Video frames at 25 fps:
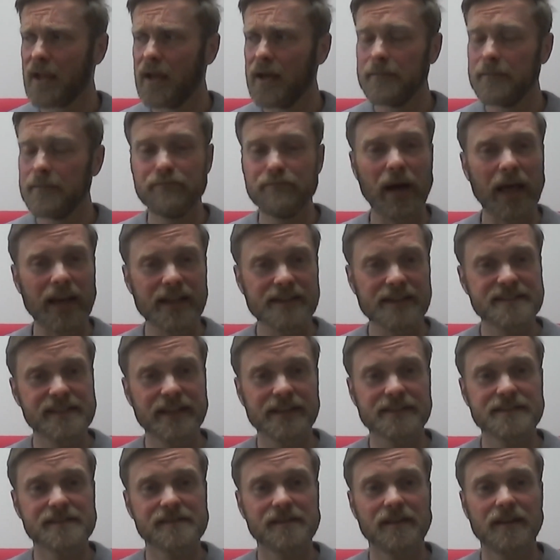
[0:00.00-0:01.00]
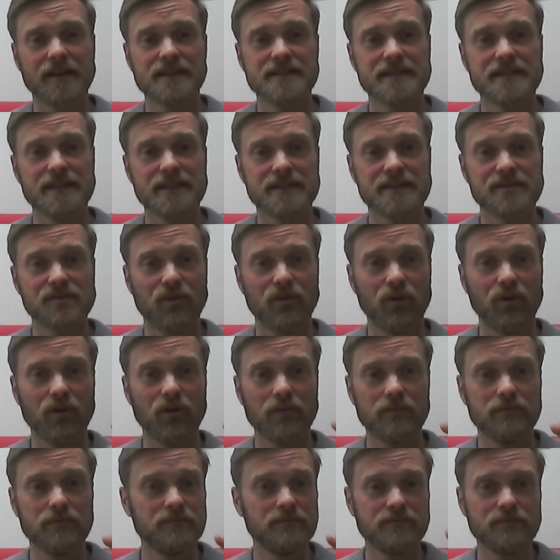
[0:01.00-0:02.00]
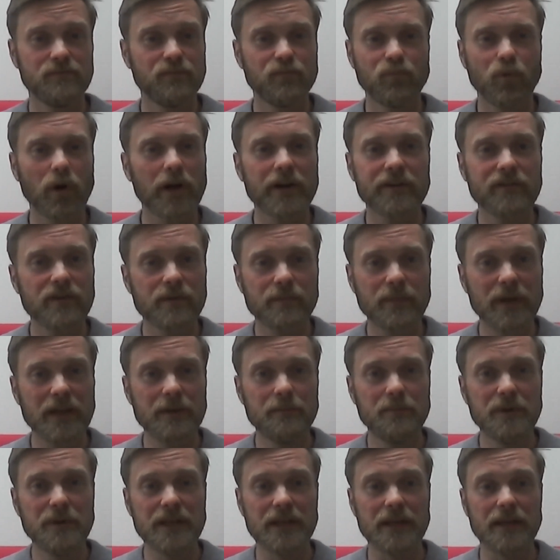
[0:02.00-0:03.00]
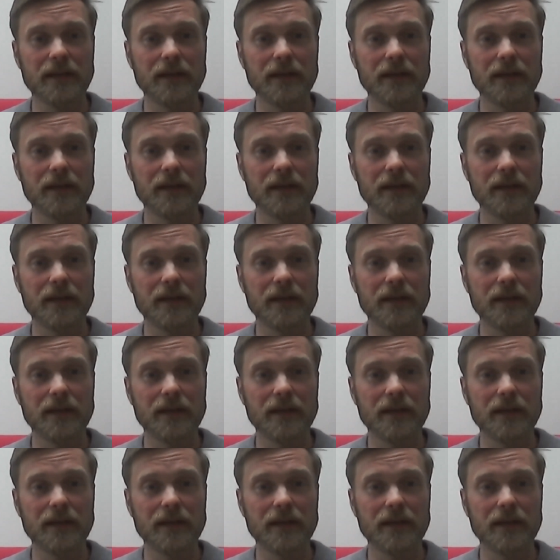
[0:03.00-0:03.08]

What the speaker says: balance exercises or whatever it may be.